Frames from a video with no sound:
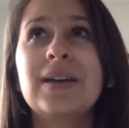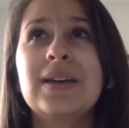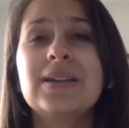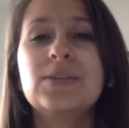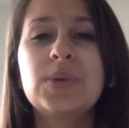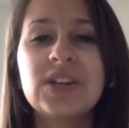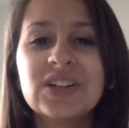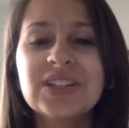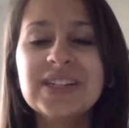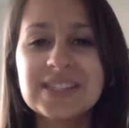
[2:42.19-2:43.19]
is
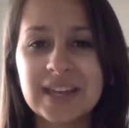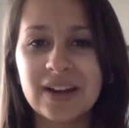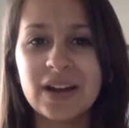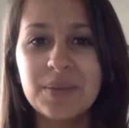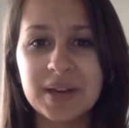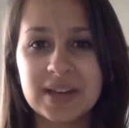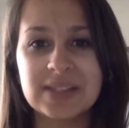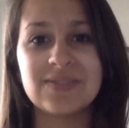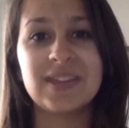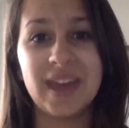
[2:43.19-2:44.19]
purely scary
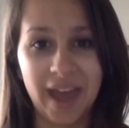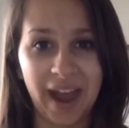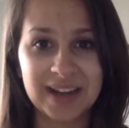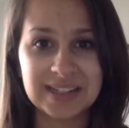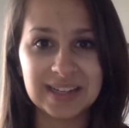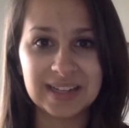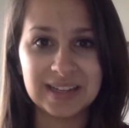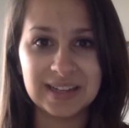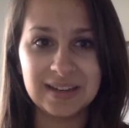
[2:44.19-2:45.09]
because of the acting